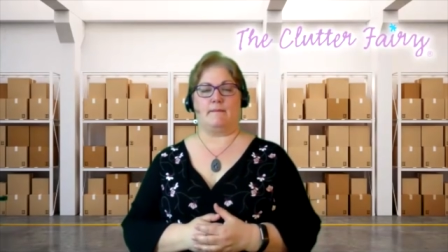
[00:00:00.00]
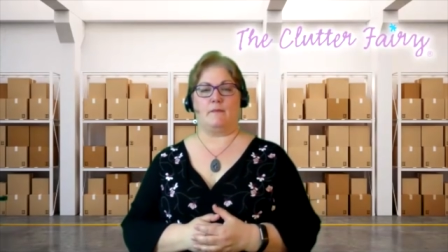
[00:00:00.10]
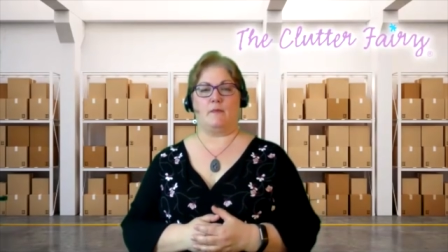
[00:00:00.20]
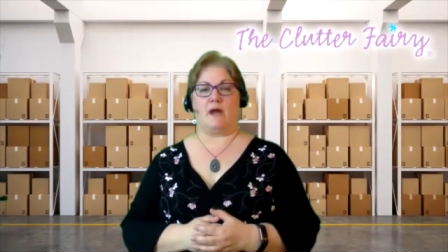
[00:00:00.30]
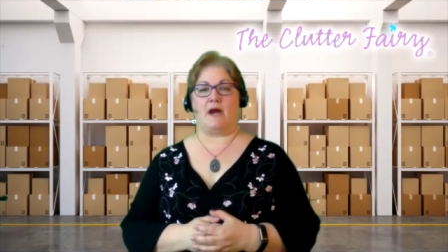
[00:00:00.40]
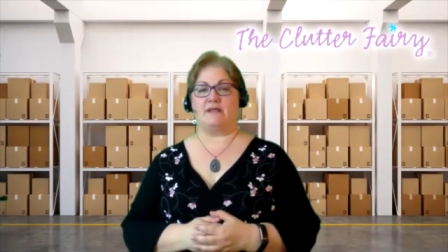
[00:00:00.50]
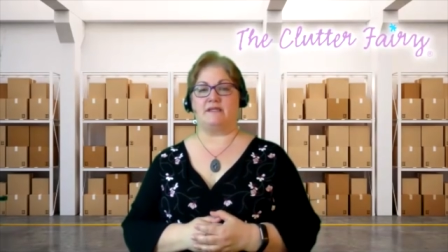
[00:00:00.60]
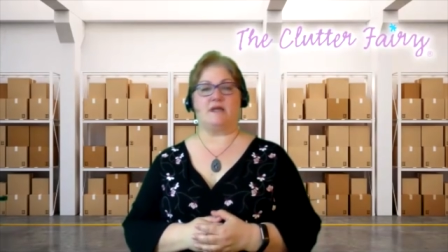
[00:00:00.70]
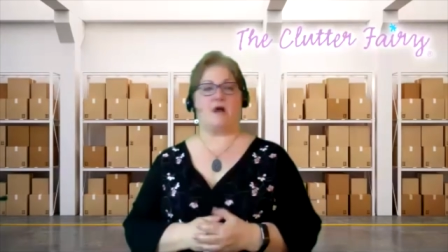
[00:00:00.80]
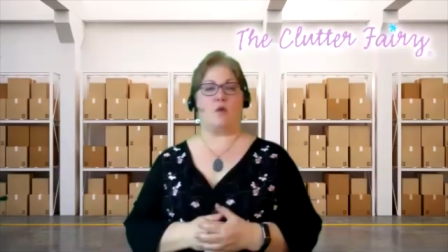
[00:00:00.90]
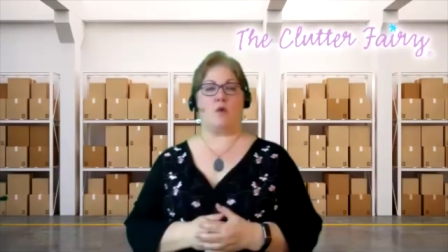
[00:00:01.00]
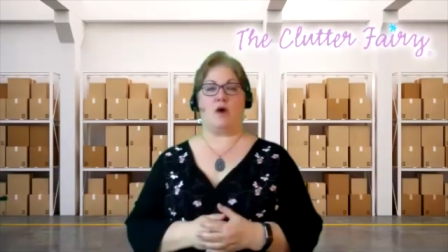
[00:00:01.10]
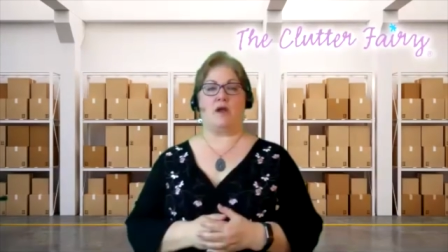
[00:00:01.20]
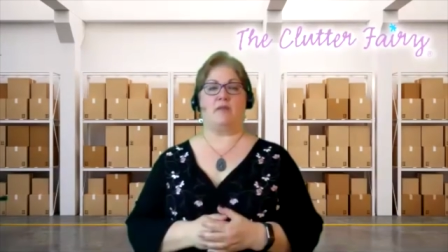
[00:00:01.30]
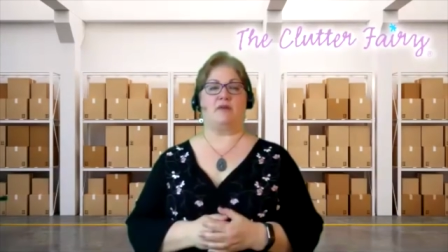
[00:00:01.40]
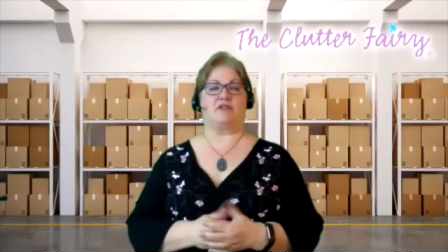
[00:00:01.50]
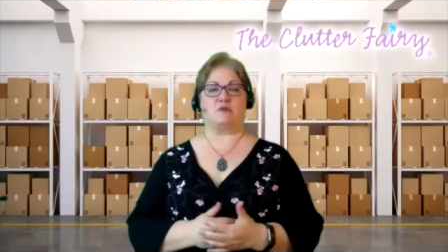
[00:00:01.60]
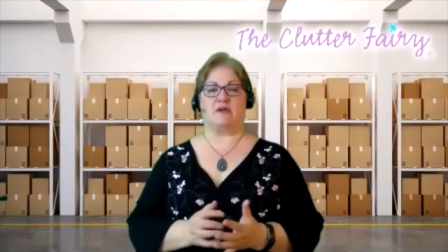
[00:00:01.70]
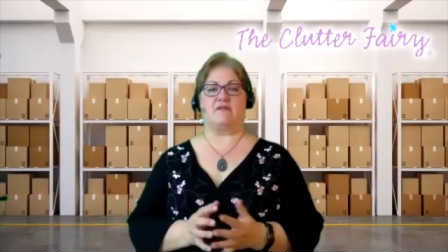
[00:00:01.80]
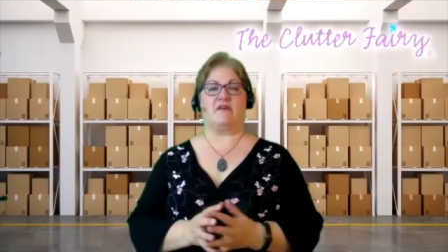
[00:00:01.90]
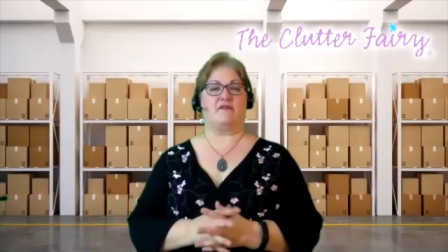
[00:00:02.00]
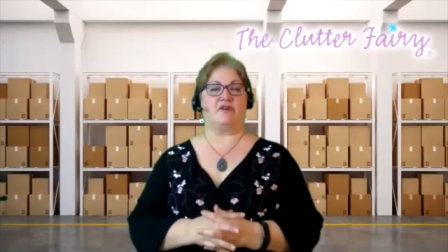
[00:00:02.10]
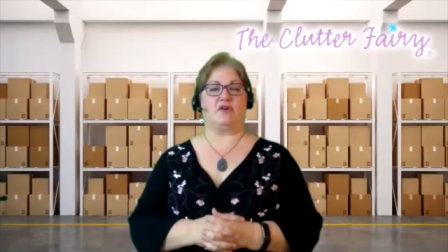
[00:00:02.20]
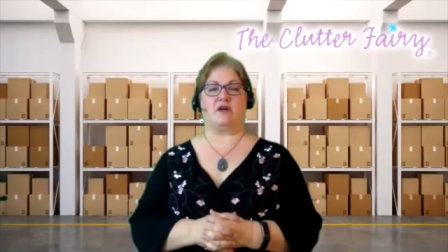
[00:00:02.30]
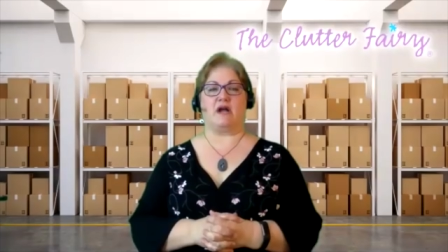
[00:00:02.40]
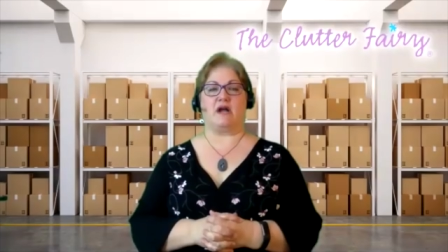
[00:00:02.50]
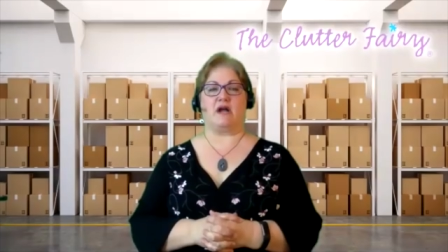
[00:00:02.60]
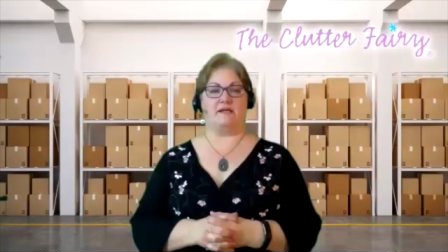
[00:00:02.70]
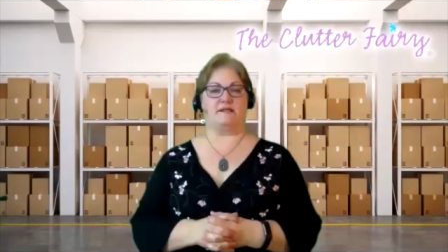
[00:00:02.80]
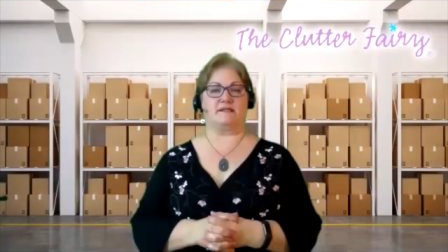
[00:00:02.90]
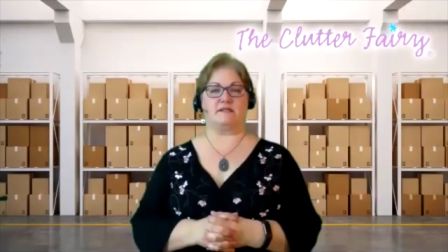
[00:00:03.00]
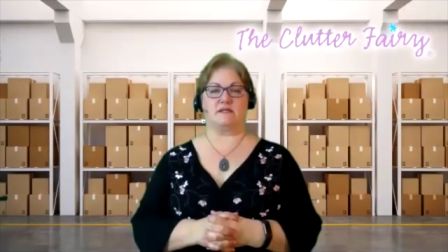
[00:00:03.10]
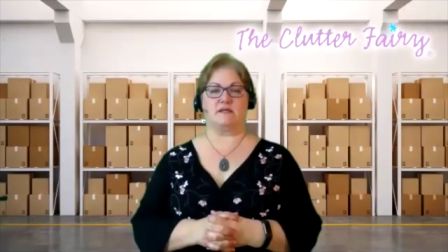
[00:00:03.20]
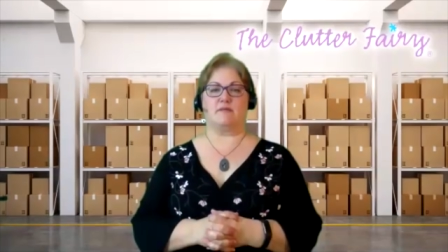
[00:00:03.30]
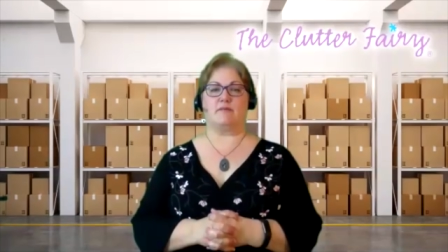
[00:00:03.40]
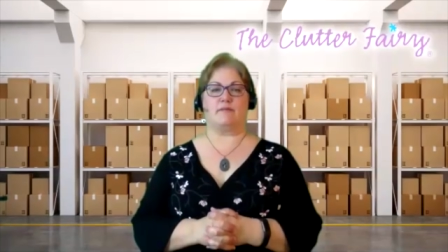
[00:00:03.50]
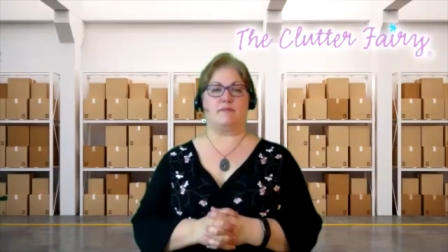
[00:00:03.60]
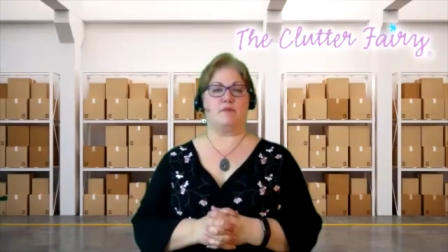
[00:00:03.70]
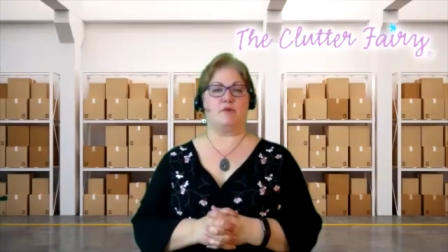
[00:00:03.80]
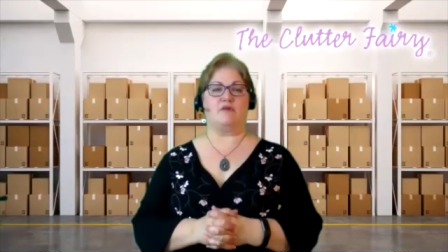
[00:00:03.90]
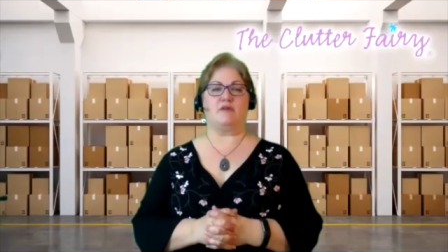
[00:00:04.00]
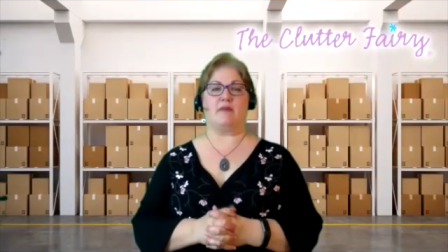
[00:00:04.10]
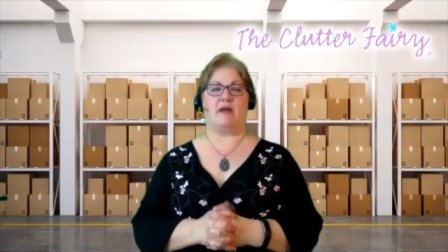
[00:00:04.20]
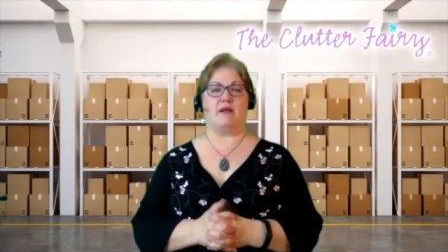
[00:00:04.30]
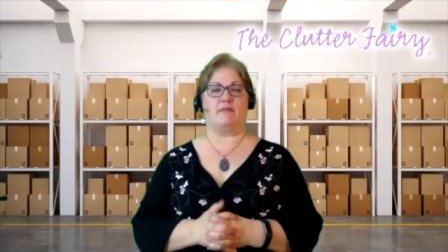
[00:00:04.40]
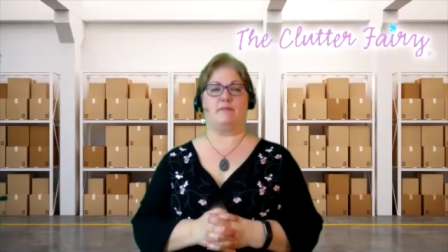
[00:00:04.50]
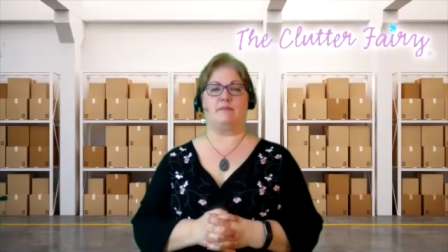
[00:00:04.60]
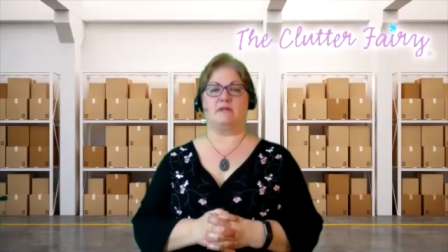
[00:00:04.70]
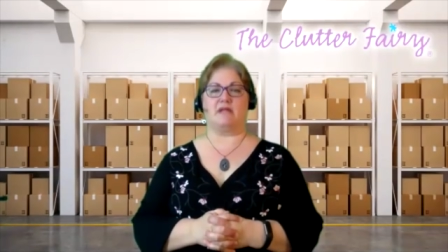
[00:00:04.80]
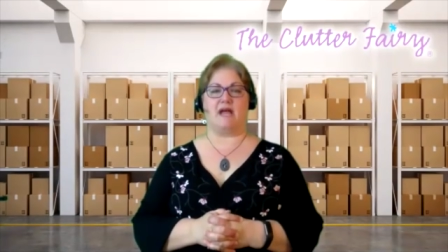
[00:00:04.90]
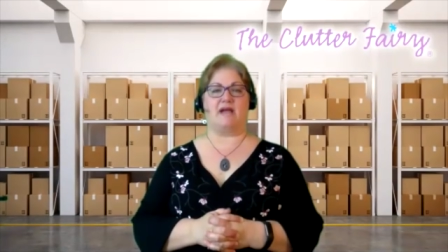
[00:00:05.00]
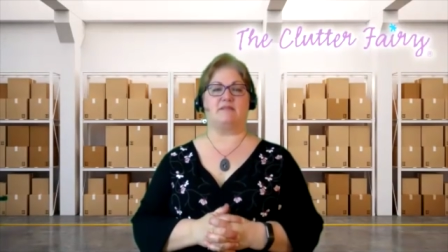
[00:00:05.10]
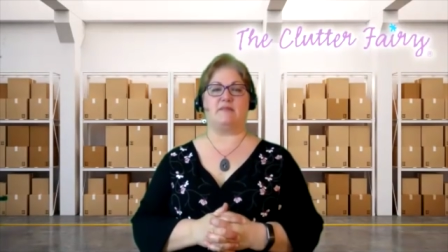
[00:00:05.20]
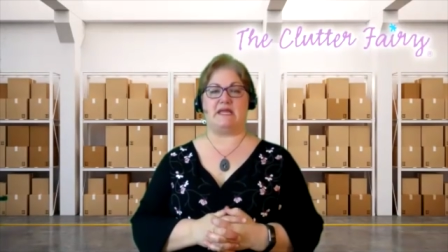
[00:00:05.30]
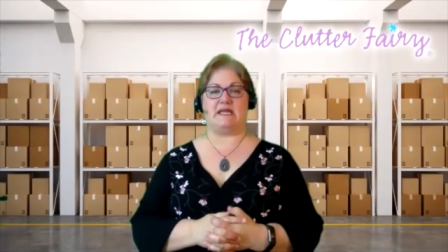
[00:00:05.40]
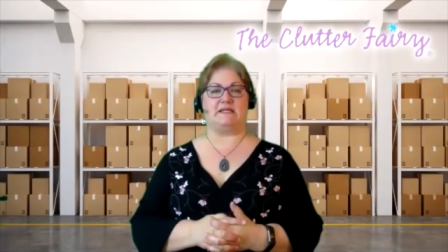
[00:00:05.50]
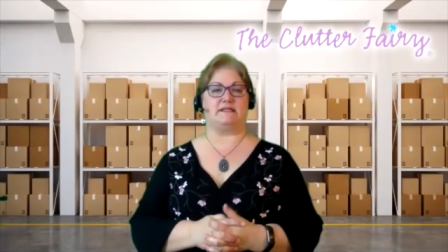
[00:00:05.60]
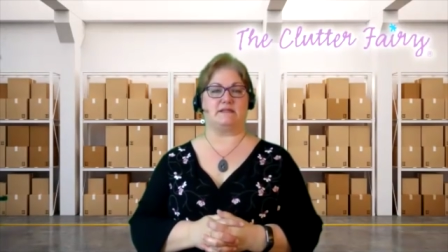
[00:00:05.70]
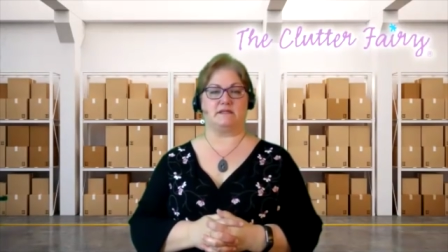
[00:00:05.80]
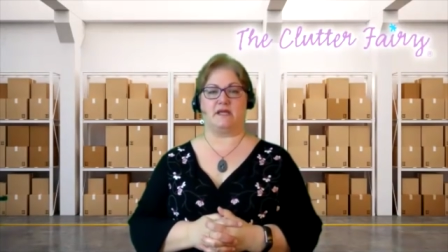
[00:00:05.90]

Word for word: I did not want a bunch of 25-year-old guys moving my glass beads.